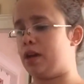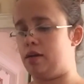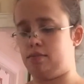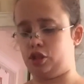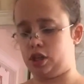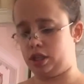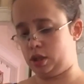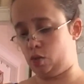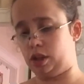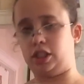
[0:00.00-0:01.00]
I'm trying to see
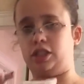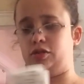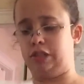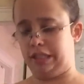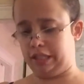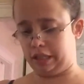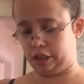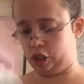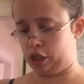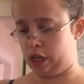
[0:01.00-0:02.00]
what pieces
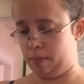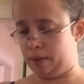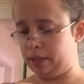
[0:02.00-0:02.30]
that you keep.